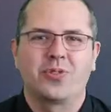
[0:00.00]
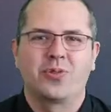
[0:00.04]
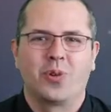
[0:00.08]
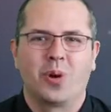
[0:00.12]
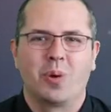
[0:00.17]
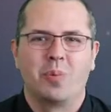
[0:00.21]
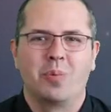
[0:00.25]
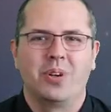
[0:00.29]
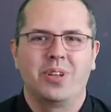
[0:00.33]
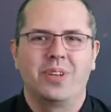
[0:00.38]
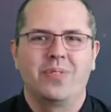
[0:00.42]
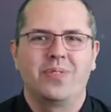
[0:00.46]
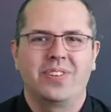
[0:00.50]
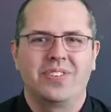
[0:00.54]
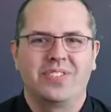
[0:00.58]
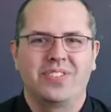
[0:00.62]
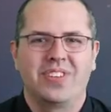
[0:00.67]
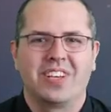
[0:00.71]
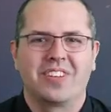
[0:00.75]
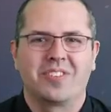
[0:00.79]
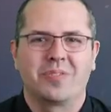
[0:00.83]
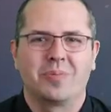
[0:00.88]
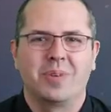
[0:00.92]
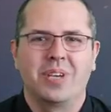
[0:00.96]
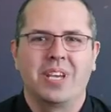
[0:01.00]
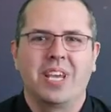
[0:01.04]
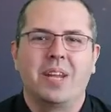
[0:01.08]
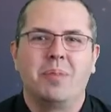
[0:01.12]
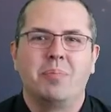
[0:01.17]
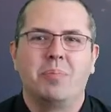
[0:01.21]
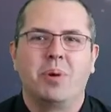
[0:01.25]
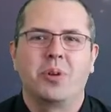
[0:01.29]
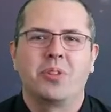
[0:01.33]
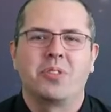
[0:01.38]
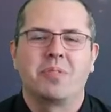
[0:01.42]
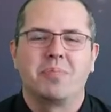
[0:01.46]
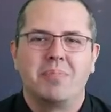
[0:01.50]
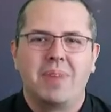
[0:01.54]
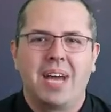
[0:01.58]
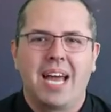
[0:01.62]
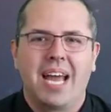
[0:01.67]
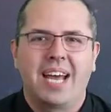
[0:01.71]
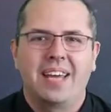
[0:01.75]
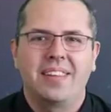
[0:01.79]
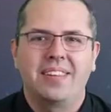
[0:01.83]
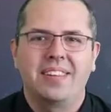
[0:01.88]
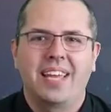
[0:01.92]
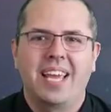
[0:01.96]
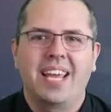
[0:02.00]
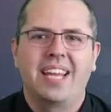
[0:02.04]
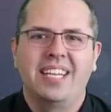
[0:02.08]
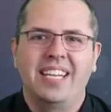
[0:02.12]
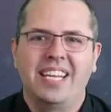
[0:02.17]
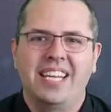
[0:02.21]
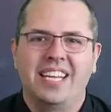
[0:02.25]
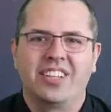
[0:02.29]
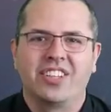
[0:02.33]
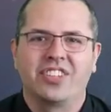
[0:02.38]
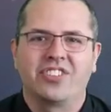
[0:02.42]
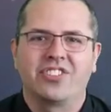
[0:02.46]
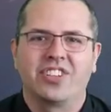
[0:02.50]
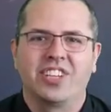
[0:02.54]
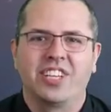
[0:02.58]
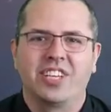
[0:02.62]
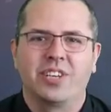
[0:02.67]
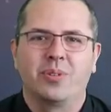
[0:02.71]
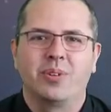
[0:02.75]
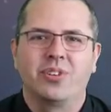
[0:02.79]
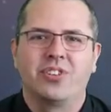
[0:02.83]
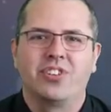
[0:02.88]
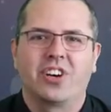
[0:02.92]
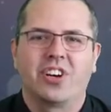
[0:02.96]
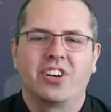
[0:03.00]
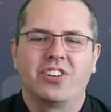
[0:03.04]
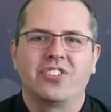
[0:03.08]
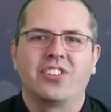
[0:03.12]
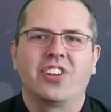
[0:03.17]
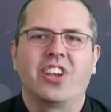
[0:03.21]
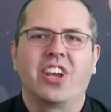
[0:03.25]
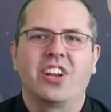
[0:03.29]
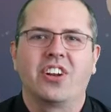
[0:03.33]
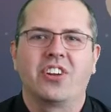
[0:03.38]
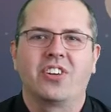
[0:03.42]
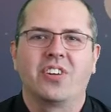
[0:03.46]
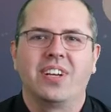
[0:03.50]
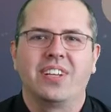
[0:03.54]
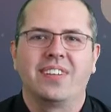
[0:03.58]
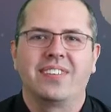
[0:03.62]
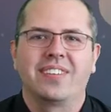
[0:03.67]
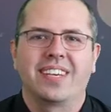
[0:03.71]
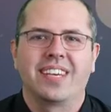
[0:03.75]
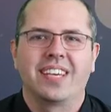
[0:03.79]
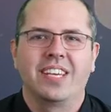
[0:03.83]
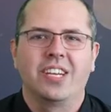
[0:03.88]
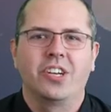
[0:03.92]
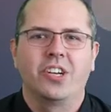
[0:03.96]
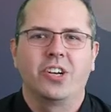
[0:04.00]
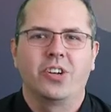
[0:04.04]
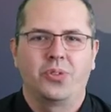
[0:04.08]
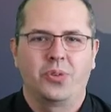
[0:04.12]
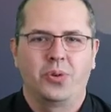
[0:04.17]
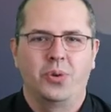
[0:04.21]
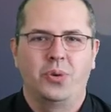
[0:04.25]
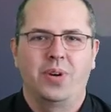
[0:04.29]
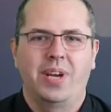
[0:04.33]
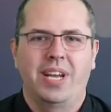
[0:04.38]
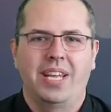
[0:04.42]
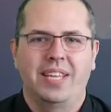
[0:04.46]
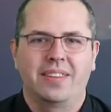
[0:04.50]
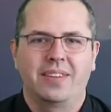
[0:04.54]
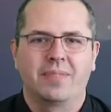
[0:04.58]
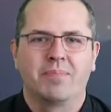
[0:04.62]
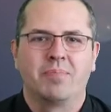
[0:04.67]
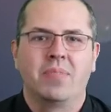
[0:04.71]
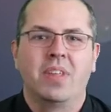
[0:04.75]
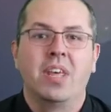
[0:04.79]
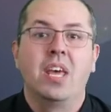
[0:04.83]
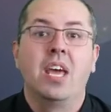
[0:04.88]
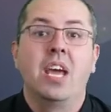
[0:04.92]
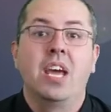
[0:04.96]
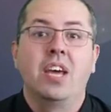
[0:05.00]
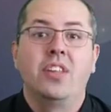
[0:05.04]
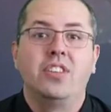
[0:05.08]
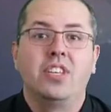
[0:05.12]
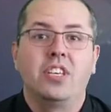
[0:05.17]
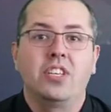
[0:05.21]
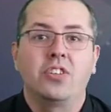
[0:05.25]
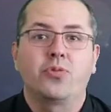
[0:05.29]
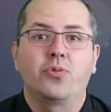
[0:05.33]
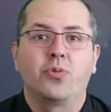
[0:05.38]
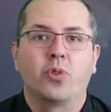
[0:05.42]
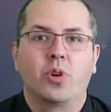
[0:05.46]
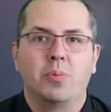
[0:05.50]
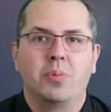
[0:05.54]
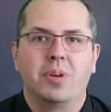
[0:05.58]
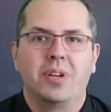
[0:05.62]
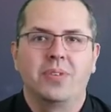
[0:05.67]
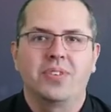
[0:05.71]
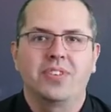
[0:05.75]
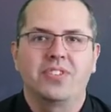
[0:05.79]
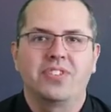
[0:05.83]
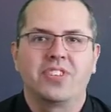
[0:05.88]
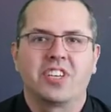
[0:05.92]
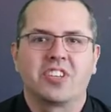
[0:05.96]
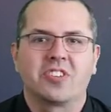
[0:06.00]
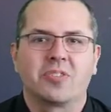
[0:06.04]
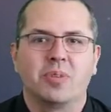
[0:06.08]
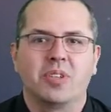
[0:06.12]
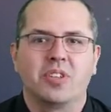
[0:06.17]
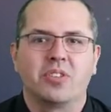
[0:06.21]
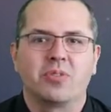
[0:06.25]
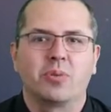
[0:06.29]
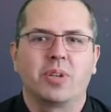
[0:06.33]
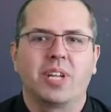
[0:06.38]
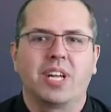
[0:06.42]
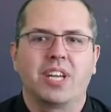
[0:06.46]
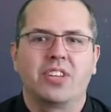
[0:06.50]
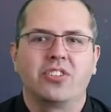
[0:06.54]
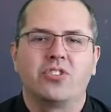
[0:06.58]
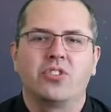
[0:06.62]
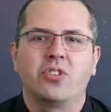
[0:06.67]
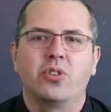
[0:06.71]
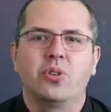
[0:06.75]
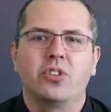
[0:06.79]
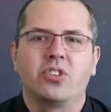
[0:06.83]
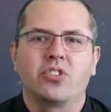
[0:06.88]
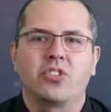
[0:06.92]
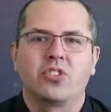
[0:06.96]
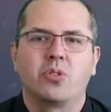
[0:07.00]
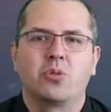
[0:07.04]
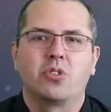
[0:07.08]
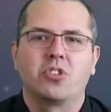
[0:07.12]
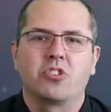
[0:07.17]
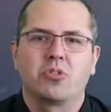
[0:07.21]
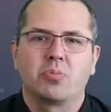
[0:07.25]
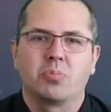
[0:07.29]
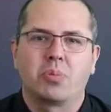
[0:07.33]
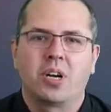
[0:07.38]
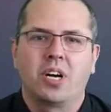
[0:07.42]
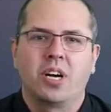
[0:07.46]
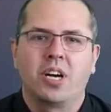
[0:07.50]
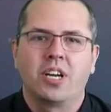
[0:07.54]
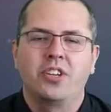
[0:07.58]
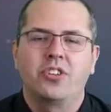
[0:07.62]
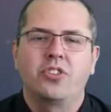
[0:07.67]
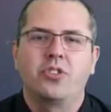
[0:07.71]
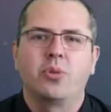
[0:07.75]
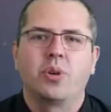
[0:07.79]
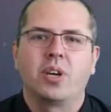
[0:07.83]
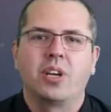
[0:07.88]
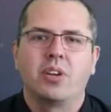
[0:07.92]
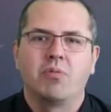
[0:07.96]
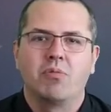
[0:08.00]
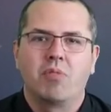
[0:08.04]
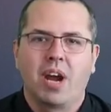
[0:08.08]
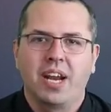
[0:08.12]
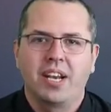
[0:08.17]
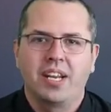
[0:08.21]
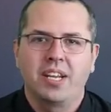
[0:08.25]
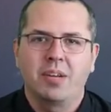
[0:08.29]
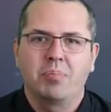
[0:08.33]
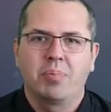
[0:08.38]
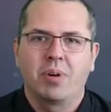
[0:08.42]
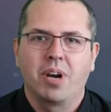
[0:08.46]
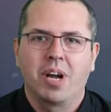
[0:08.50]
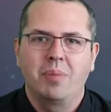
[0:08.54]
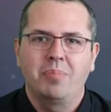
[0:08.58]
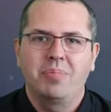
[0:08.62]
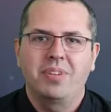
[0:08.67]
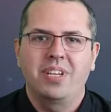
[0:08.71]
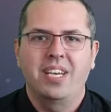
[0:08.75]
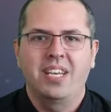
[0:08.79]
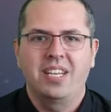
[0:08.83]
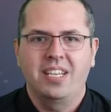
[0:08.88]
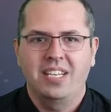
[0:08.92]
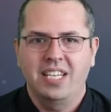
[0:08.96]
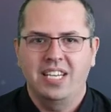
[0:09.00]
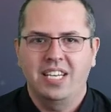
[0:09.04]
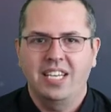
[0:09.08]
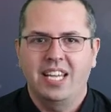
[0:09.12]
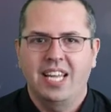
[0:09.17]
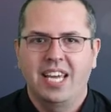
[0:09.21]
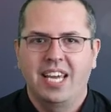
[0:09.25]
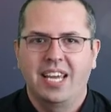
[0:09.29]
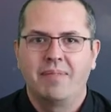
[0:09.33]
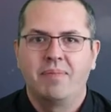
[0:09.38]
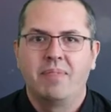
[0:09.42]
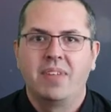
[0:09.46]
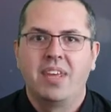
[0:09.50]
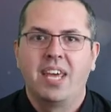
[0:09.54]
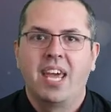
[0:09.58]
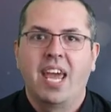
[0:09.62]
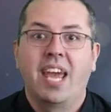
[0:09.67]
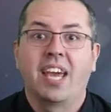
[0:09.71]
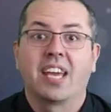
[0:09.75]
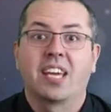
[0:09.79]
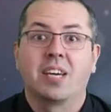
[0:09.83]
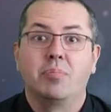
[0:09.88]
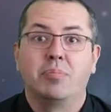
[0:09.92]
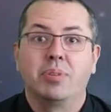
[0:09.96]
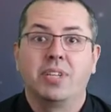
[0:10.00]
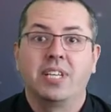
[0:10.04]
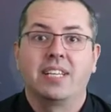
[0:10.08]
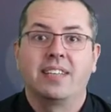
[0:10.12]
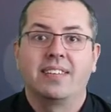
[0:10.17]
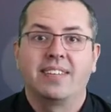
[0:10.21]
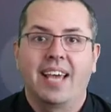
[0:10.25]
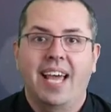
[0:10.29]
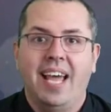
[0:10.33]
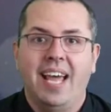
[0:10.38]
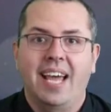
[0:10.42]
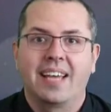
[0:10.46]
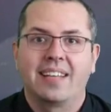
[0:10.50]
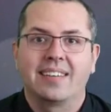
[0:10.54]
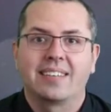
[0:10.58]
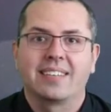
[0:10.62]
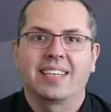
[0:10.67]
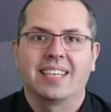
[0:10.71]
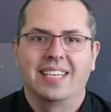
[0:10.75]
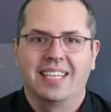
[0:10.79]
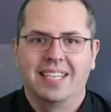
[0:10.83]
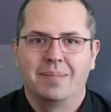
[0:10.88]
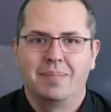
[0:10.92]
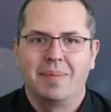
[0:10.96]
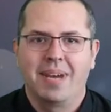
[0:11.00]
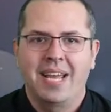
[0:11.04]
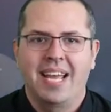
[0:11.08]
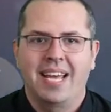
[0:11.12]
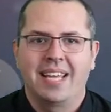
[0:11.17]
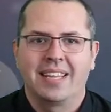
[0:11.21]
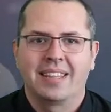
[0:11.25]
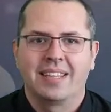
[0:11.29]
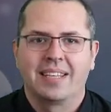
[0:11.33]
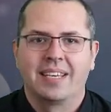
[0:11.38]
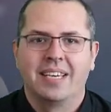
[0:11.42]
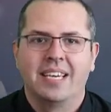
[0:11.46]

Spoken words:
formative assessment in both math and English language arts in grades kinder through 8th. These formative assessments will ask students to respond to a writing prompt in ELA and complete a task in math.